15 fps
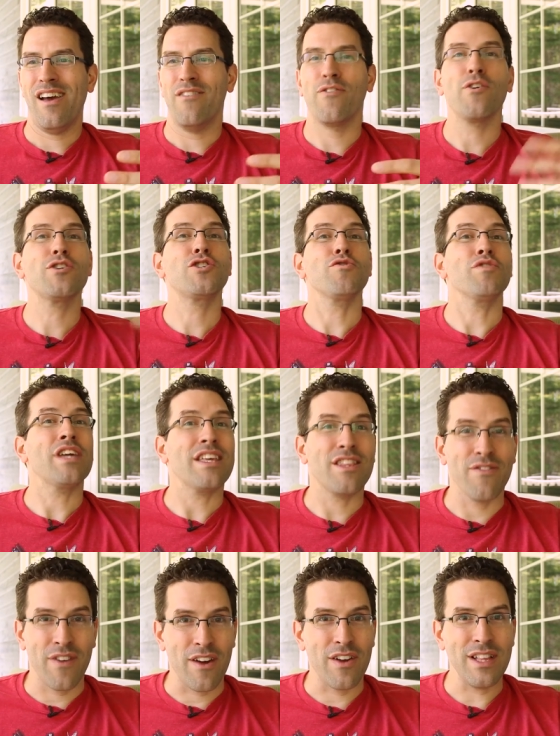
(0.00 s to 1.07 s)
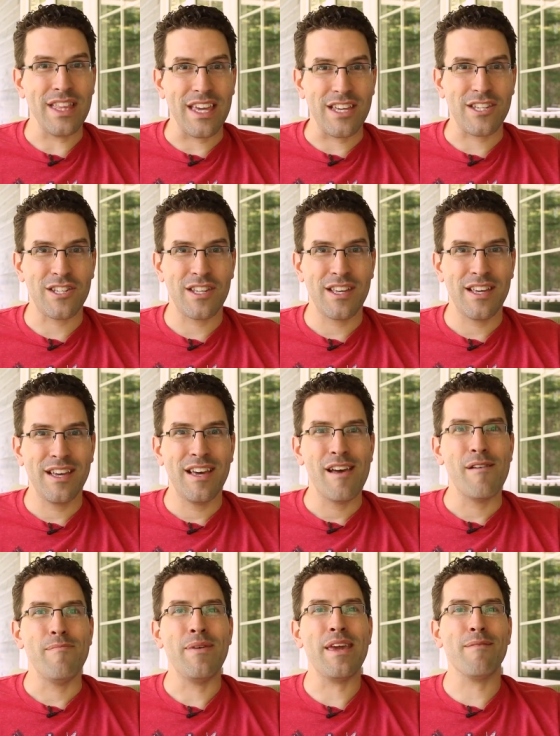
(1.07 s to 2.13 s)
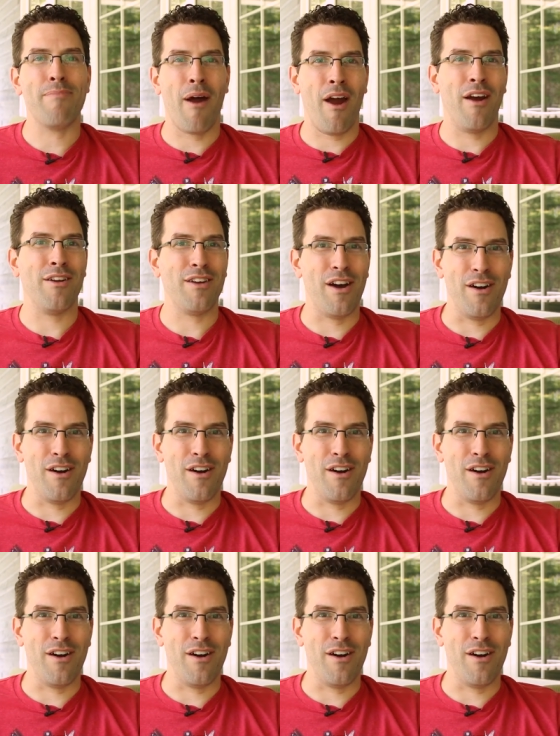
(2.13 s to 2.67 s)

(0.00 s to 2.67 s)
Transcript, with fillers: virtually at the very least, be a part